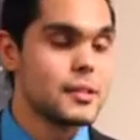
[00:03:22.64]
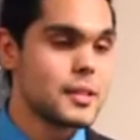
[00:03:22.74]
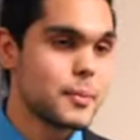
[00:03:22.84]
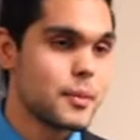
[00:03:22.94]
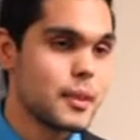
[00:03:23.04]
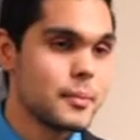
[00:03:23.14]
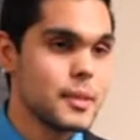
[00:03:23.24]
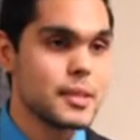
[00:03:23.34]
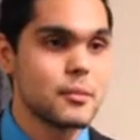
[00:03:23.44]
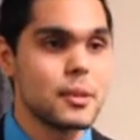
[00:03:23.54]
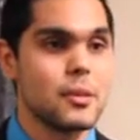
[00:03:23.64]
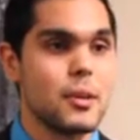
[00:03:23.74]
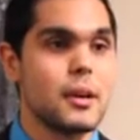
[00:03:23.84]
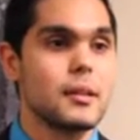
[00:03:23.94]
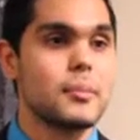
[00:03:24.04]
This program doesn't
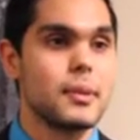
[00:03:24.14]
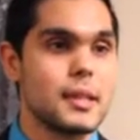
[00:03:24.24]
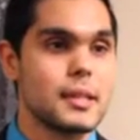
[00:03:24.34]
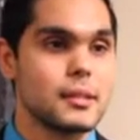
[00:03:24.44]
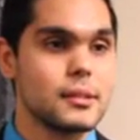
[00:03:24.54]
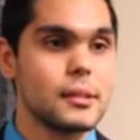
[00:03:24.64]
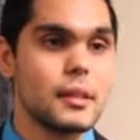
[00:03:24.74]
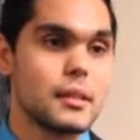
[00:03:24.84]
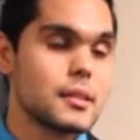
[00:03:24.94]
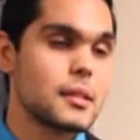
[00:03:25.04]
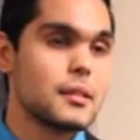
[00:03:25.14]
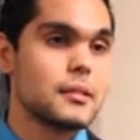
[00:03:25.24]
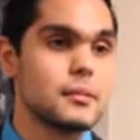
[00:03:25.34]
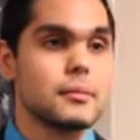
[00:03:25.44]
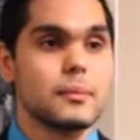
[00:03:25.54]
require an appraisal,
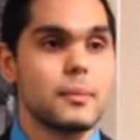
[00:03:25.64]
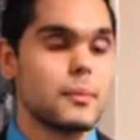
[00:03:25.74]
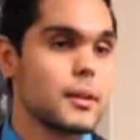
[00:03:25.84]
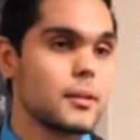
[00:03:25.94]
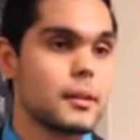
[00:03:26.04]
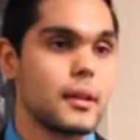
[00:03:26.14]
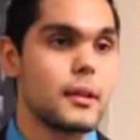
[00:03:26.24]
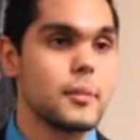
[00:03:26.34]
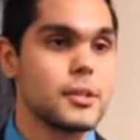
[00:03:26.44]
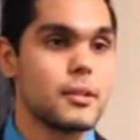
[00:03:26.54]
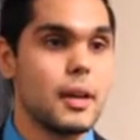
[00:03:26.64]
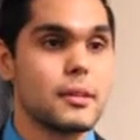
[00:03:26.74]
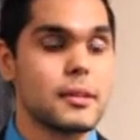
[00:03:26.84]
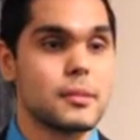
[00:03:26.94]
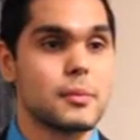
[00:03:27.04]
so we don't care how much your
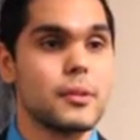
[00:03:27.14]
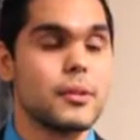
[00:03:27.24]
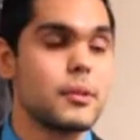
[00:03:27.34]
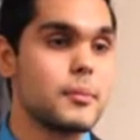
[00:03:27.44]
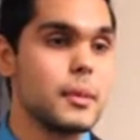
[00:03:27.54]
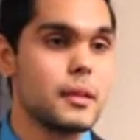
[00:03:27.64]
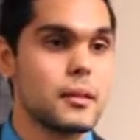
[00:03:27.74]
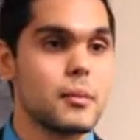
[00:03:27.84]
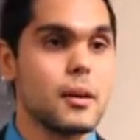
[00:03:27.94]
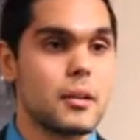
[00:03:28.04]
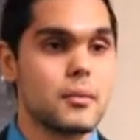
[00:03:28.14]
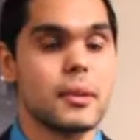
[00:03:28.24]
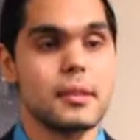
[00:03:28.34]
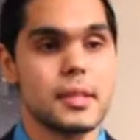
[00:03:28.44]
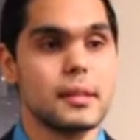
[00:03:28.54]
house is worth. You could be underwater. We
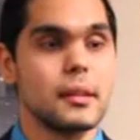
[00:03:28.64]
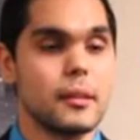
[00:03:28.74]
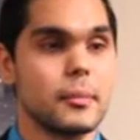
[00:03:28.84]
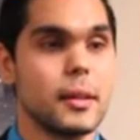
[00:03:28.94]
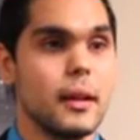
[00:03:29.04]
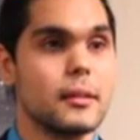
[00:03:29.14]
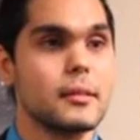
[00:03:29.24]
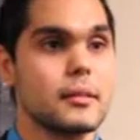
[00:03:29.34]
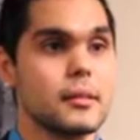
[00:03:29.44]
could still help you out.